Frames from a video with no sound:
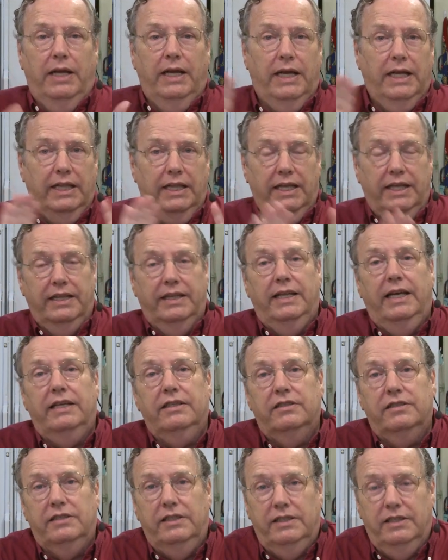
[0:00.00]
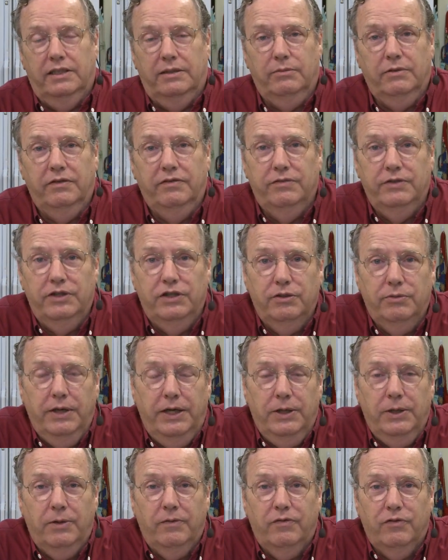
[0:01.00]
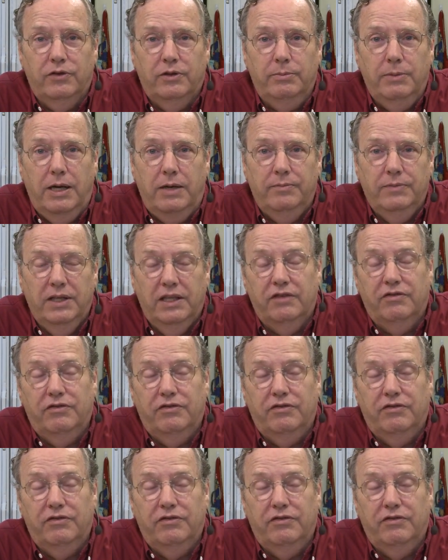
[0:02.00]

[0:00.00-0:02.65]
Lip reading: and let that sit in the refrigerator in